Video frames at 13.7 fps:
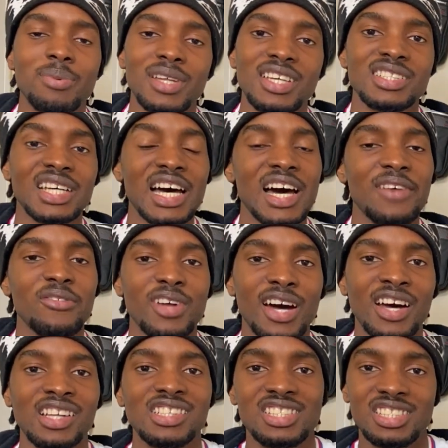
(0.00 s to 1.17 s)
place, I've
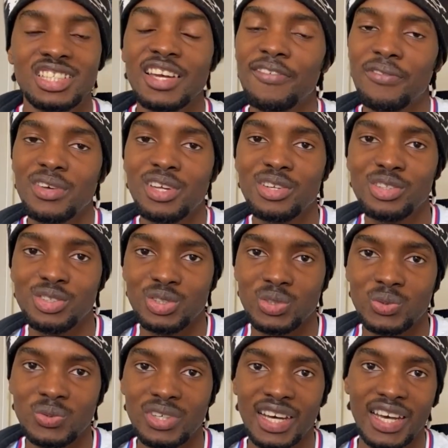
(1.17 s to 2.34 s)
got Sheffield
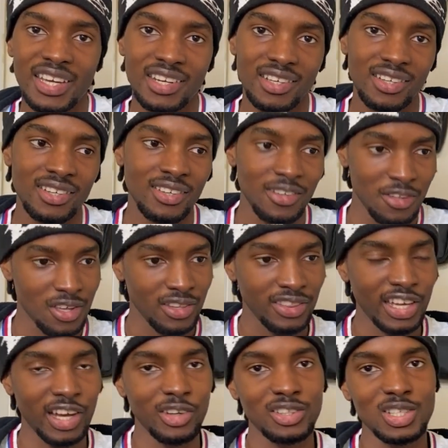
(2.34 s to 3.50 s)
United.
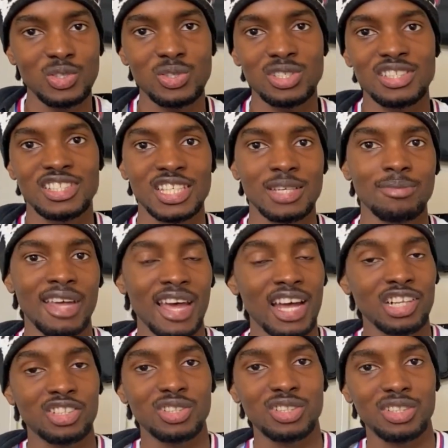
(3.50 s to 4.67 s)
Now, this was a team that actually